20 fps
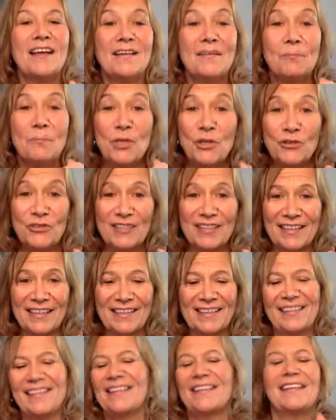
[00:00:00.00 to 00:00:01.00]

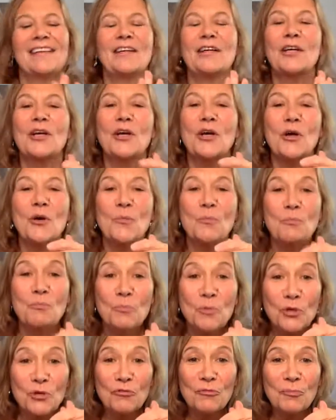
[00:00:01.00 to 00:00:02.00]
Music,
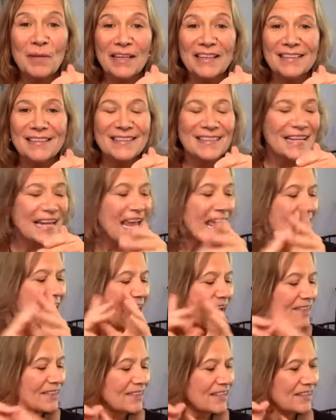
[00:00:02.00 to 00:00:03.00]
movement,
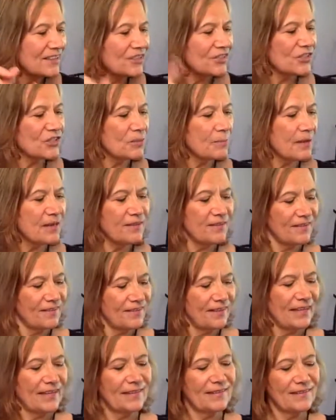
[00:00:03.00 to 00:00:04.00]
and then there's some other
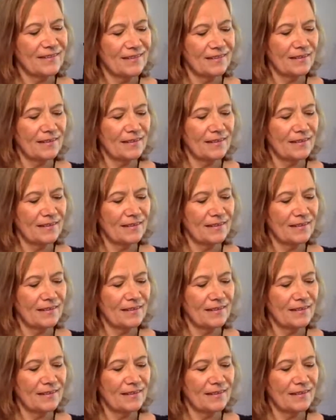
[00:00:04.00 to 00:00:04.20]
things.